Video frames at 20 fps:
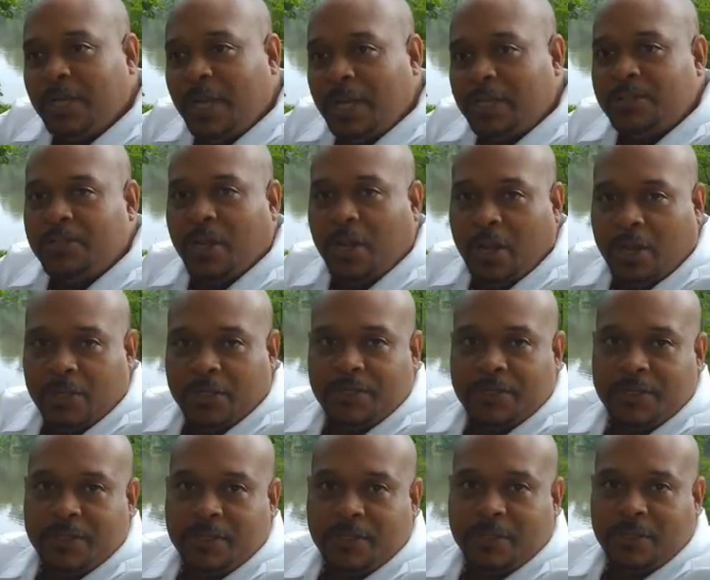our
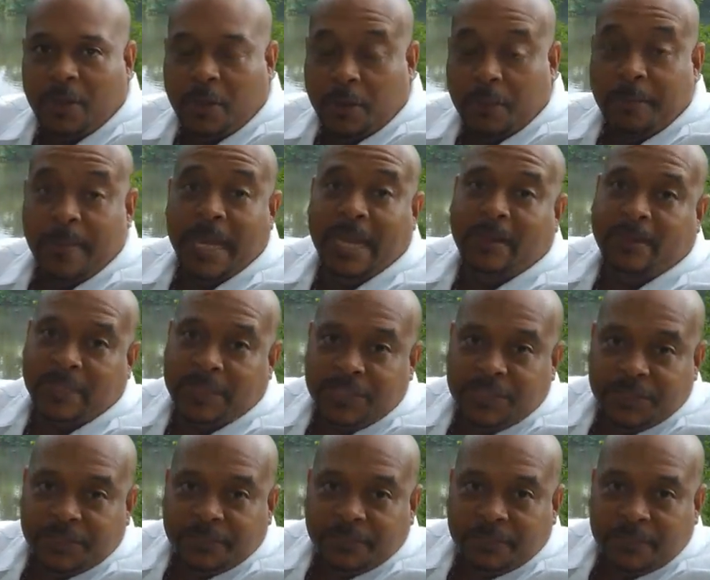talks on
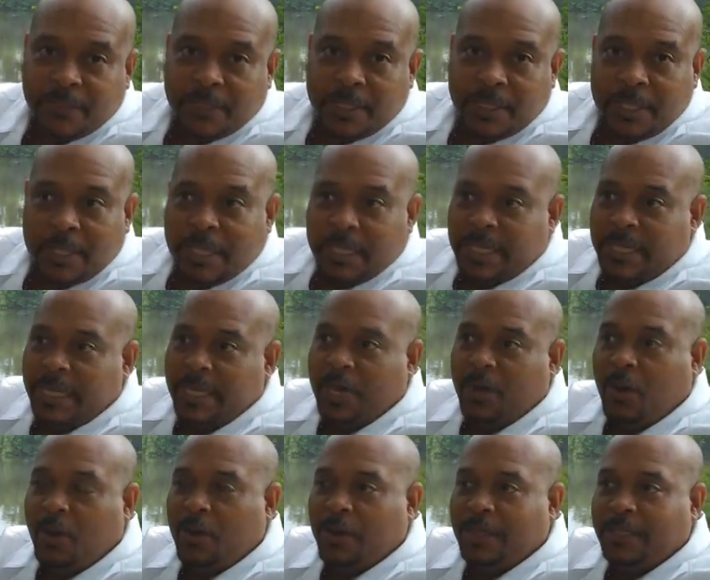marriage. You
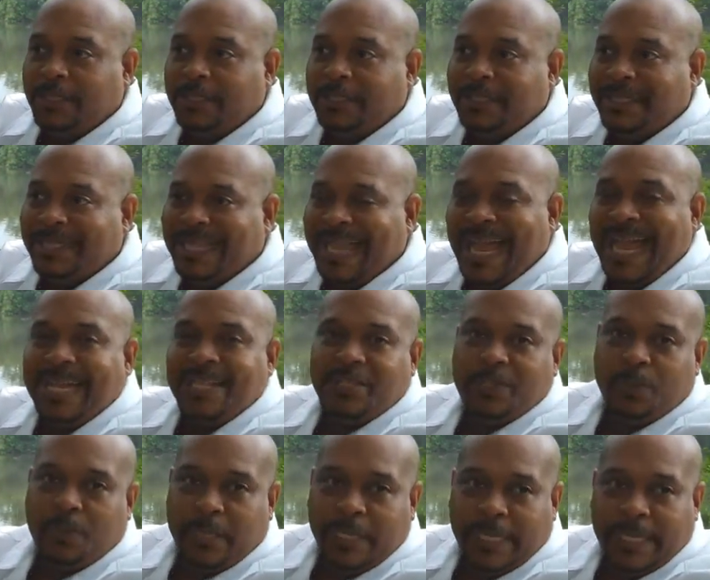know, on
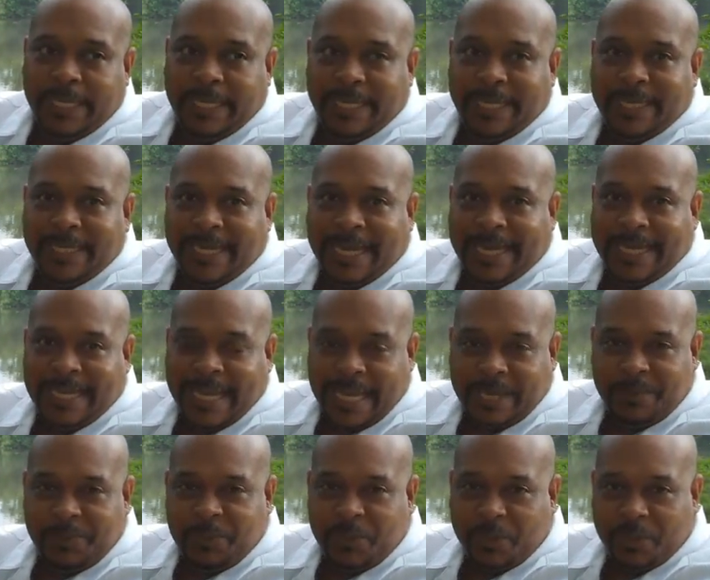last week I
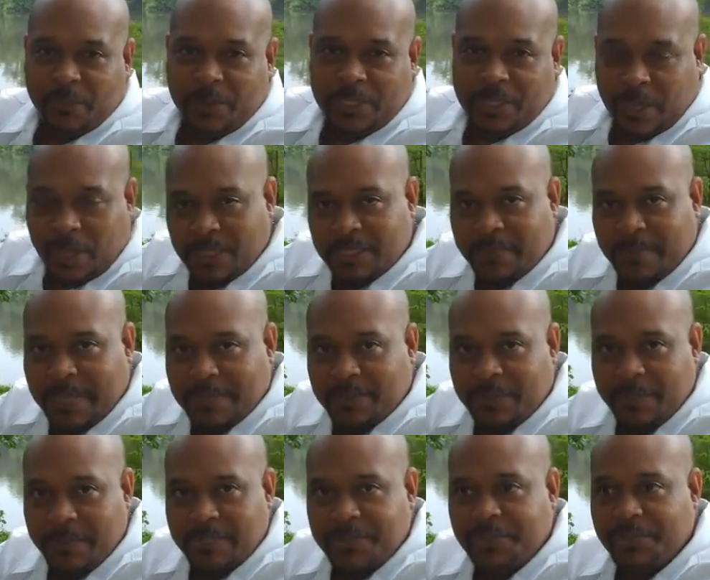came to you and we talked about
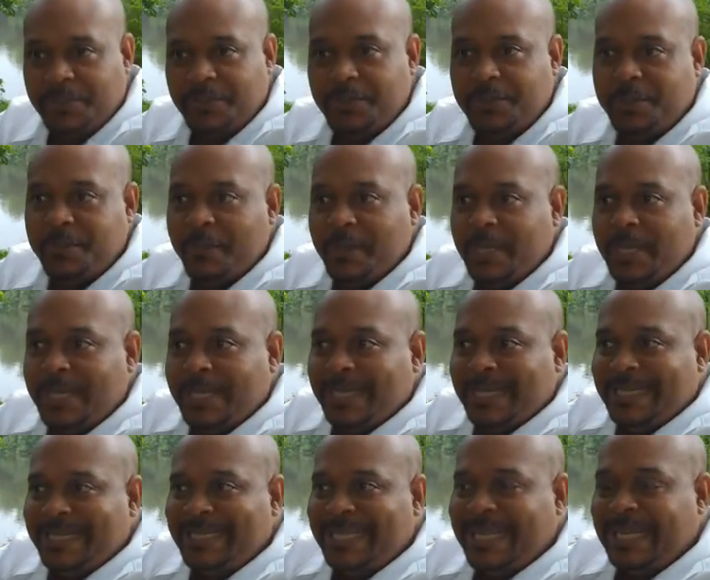some issues
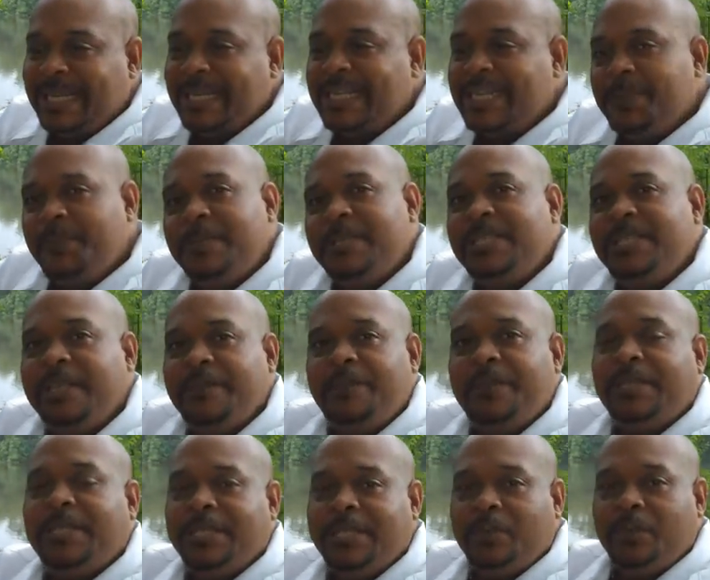dealing
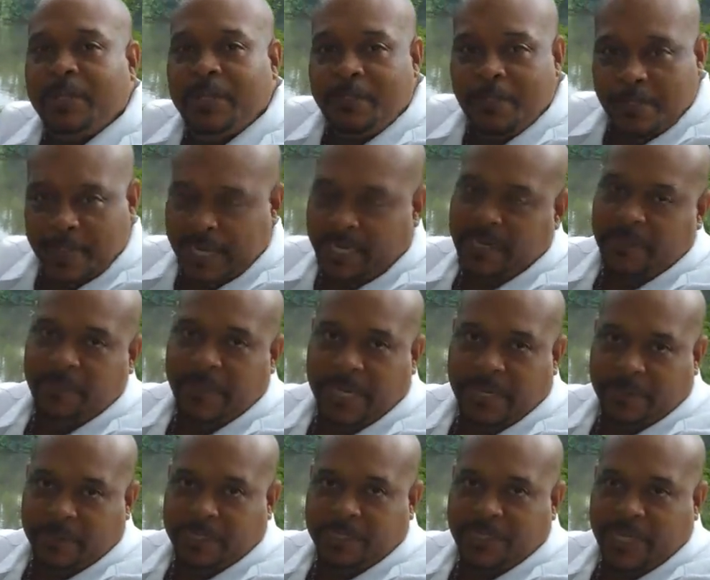specifically with men in
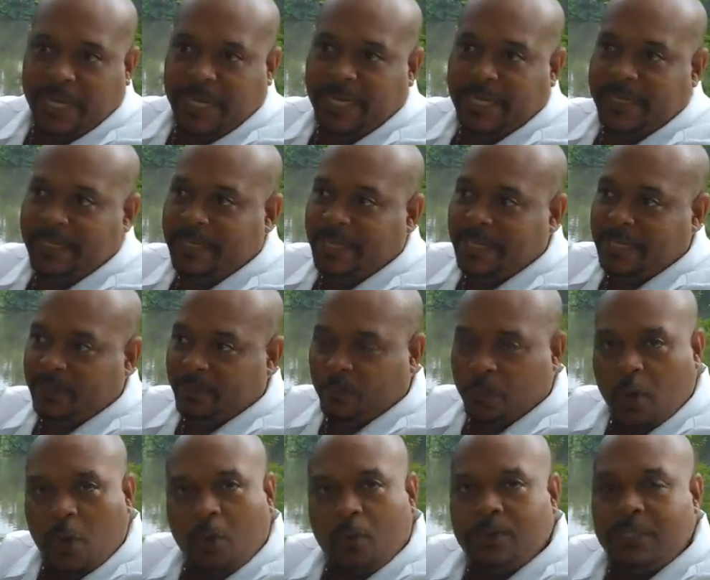marriage and the
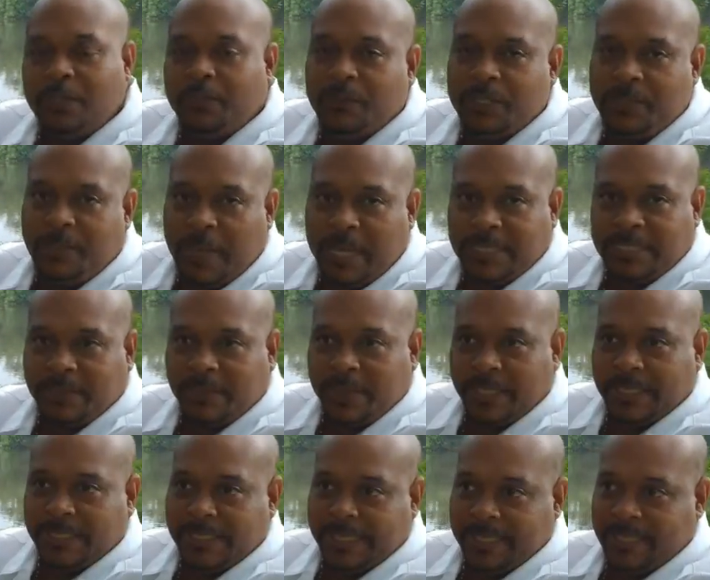roles and
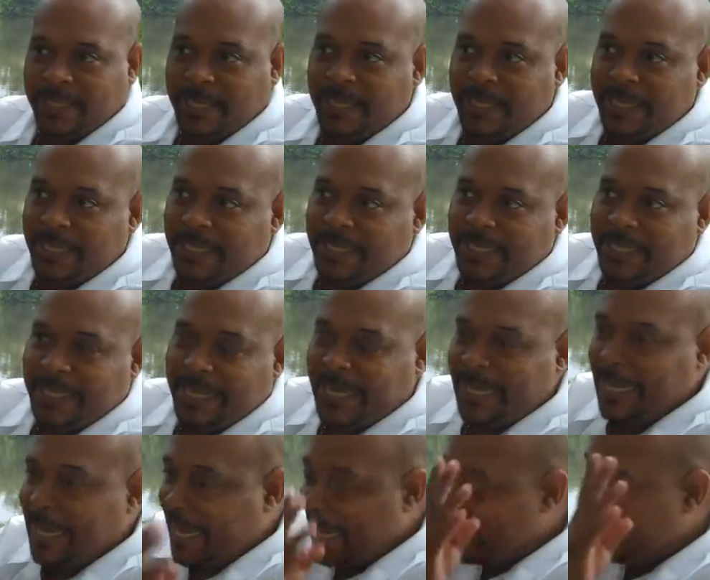responsibilities
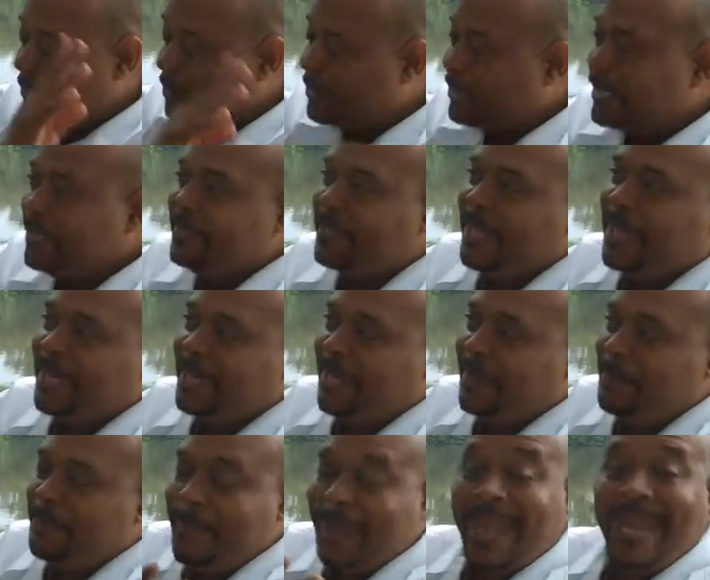that I believe that
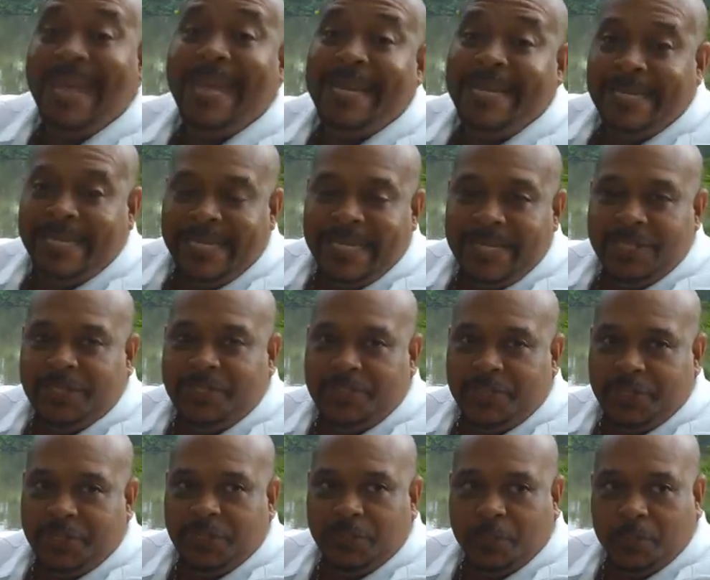a man needs
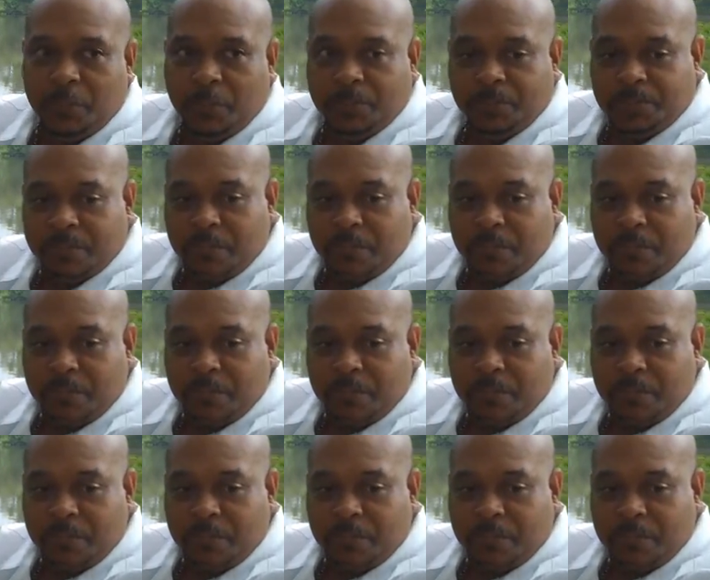to